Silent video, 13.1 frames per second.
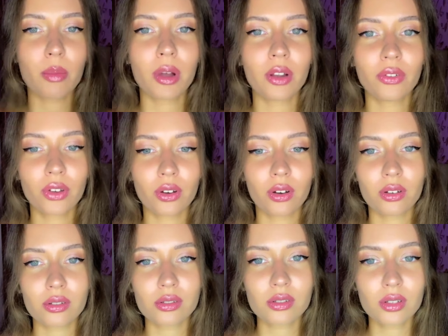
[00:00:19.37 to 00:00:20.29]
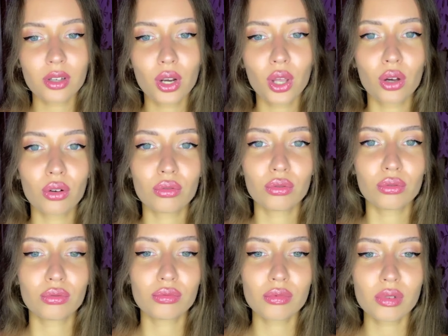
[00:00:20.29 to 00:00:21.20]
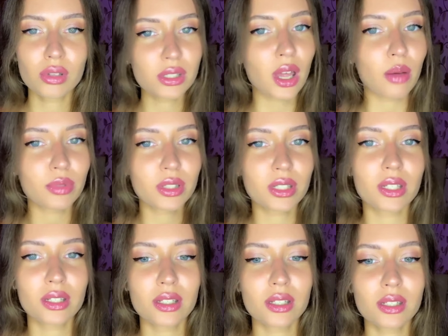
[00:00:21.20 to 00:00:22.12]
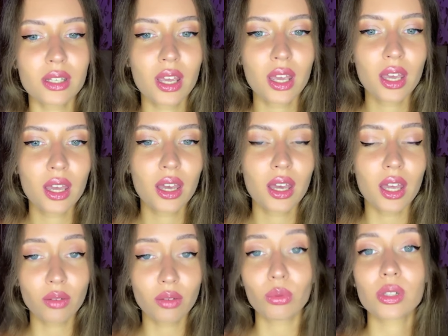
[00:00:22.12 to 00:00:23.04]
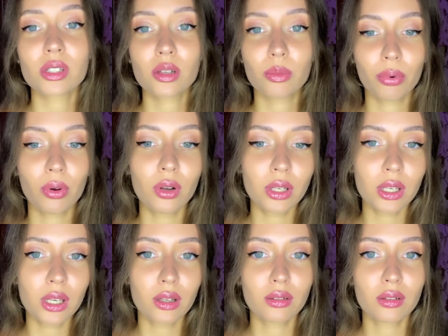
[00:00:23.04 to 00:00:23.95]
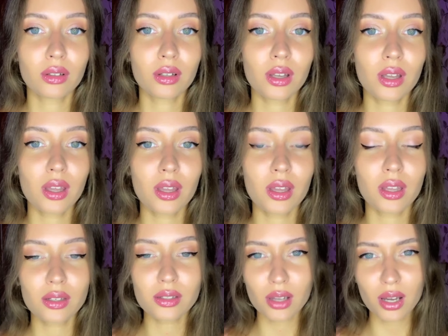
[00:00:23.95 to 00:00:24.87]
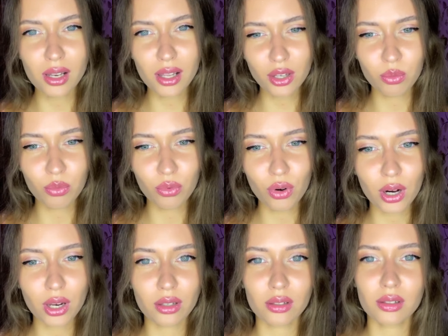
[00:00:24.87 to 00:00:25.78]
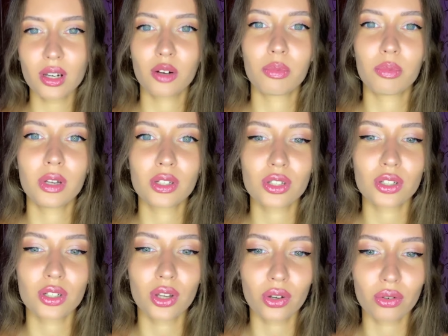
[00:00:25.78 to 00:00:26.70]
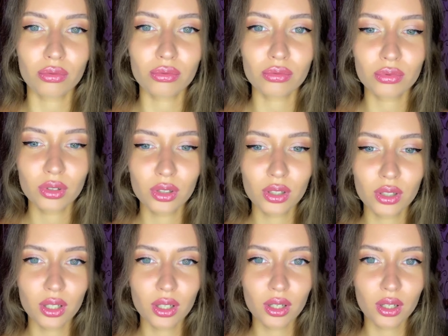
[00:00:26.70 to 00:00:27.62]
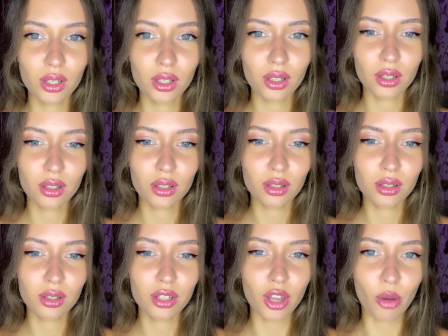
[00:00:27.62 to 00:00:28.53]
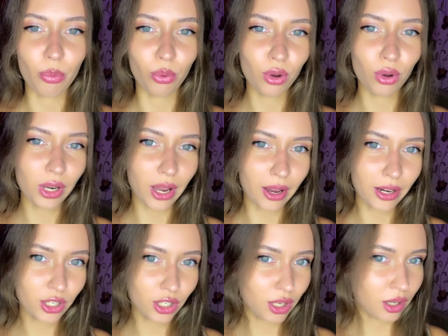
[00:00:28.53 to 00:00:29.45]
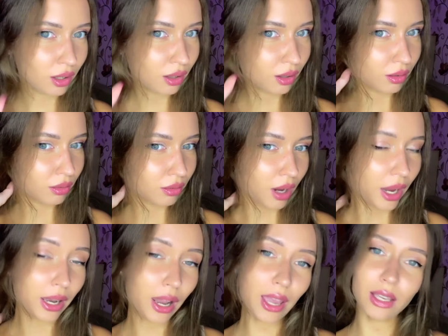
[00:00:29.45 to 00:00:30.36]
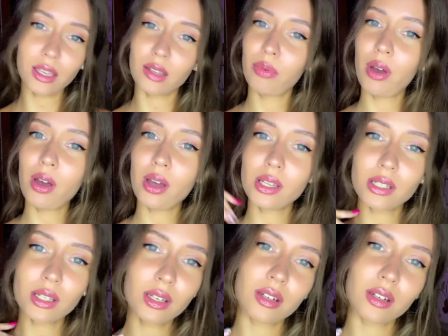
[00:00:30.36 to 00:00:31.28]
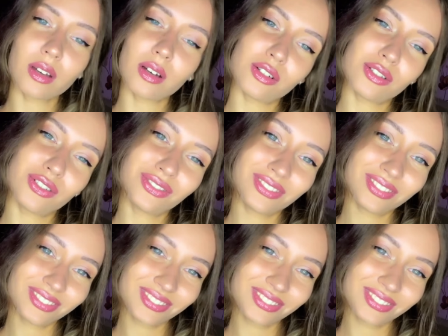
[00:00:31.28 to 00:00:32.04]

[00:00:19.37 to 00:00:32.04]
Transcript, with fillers: Amalfi Coast you know some cities and it was Napoli and I like more near beach you know Napoli, I don't know. I like it, but I don't know.